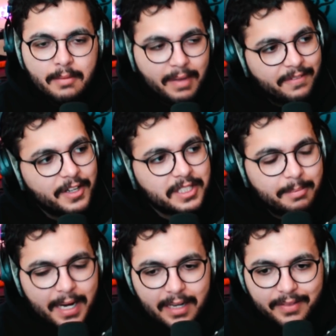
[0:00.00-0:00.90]
My first
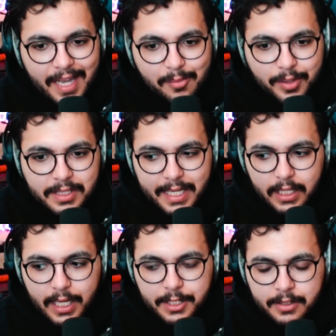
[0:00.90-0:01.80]
competitive game was League
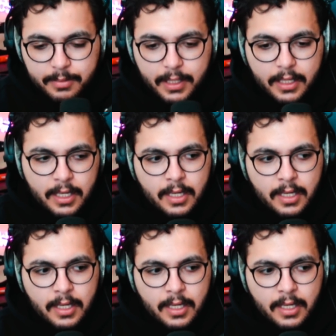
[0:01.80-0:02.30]
of Legends, but